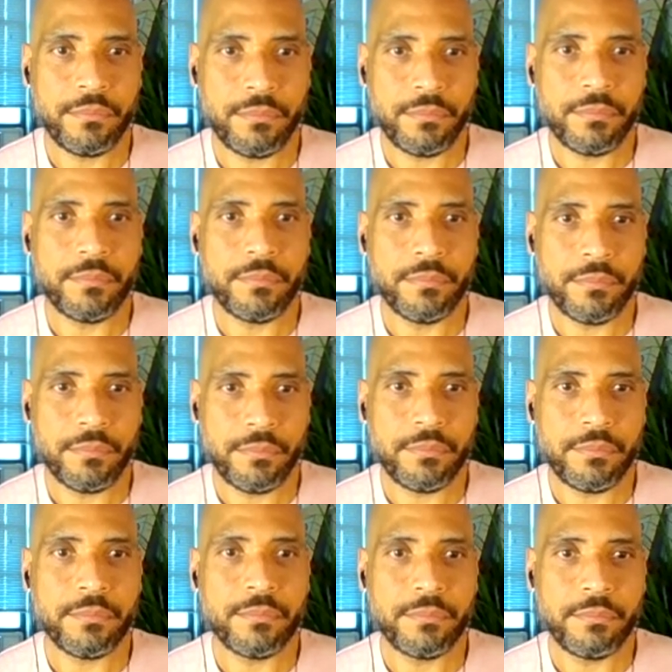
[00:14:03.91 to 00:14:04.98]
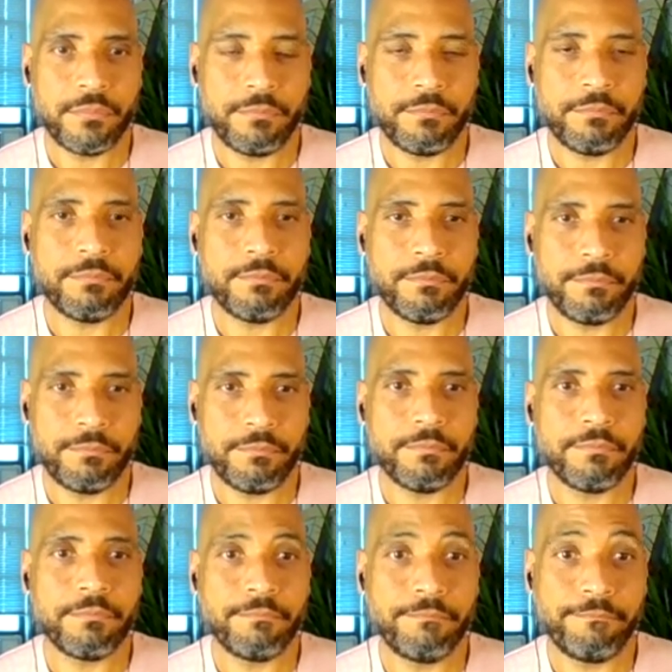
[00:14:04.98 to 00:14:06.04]

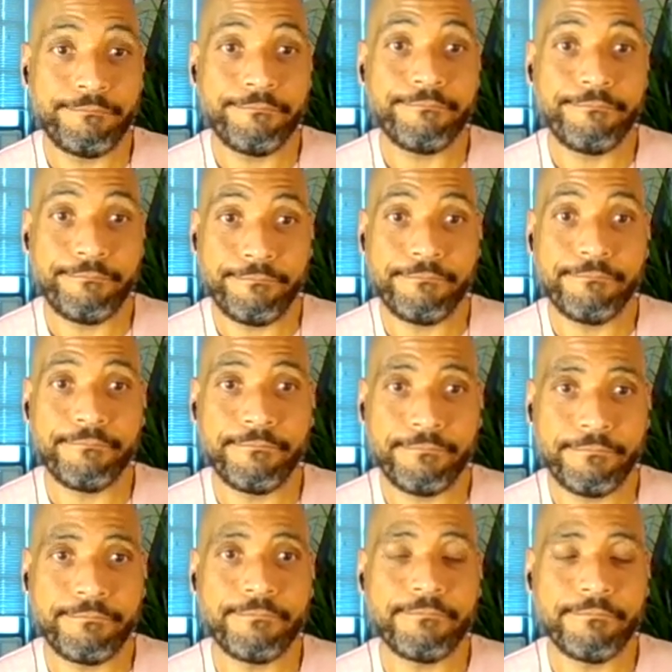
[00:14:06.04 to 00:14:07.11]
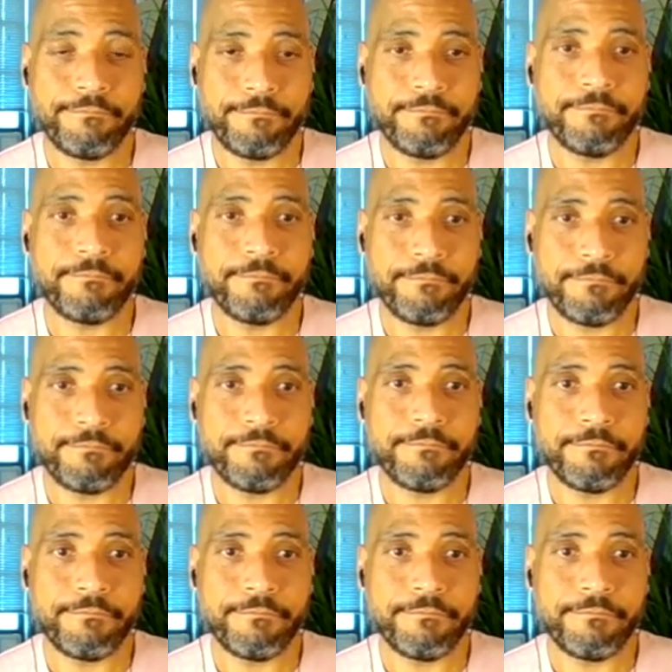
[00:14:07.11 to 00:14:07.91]
No words are spoken by the person on screen.